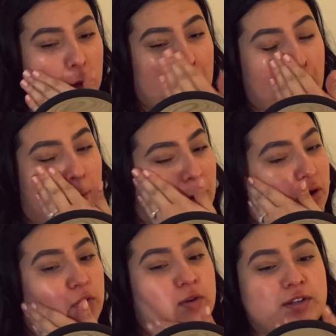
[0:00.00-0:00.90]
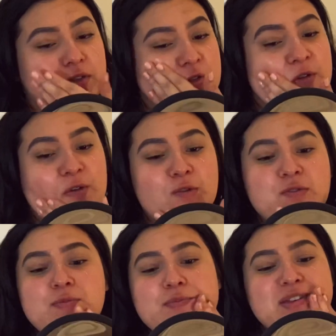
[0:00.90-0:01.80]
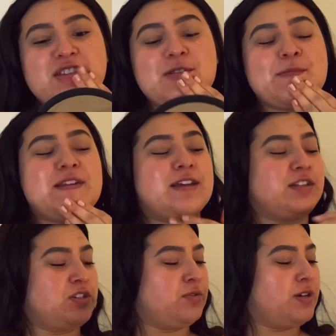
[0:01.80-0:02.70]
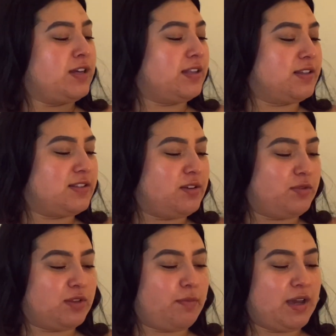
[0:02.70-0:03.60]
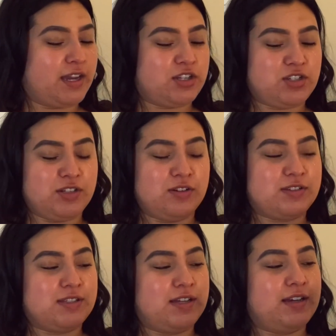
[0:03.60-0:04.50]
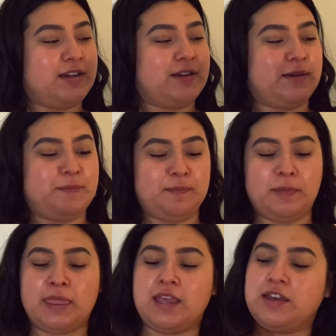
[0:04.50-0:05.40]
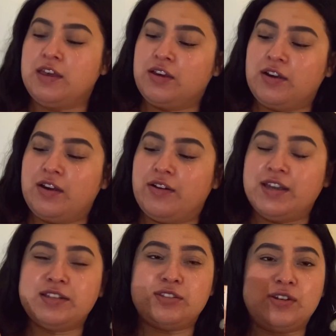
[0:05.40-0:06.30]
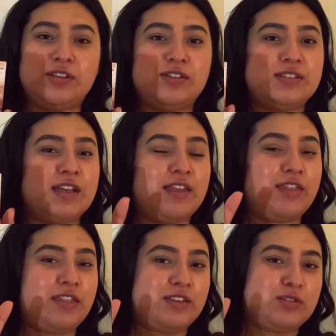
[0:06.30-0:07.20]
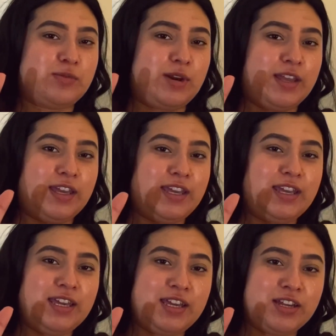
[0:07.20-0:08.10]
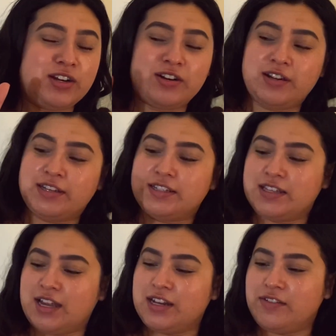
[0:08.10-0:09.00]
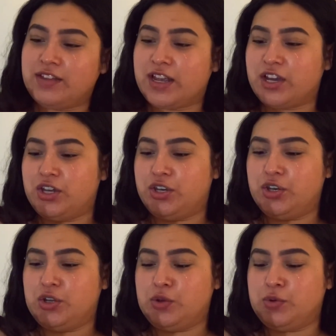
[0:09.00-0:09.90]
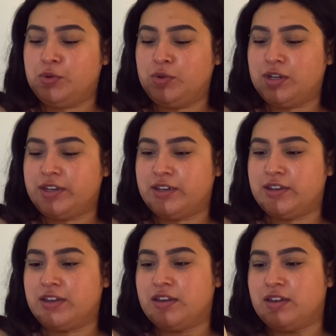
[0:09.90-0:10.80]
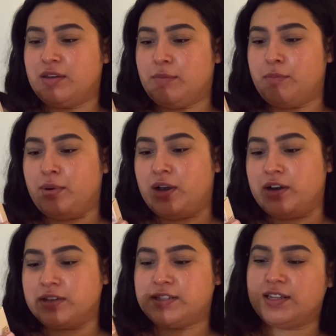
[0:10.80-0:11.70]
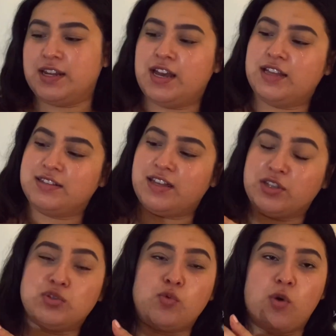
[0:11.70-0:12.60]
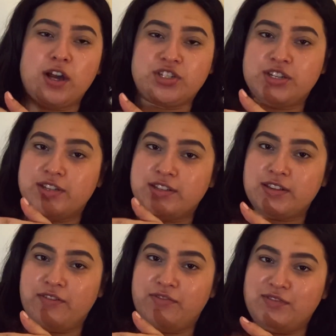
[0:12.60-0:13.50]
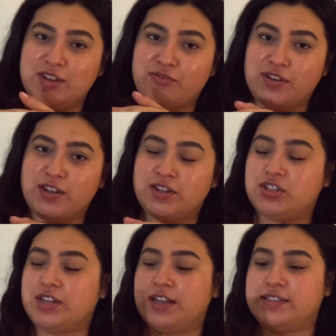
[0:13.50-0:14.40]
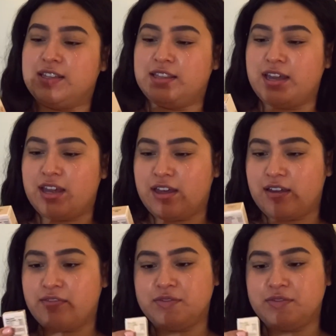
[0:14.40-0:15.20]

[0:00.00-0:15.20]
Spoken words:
we're going to be jumping into it. Let's see what the packaging looks like. All right, so it looks like this right here. It's kind of like a nude box and it has like swatches of different shades that they have.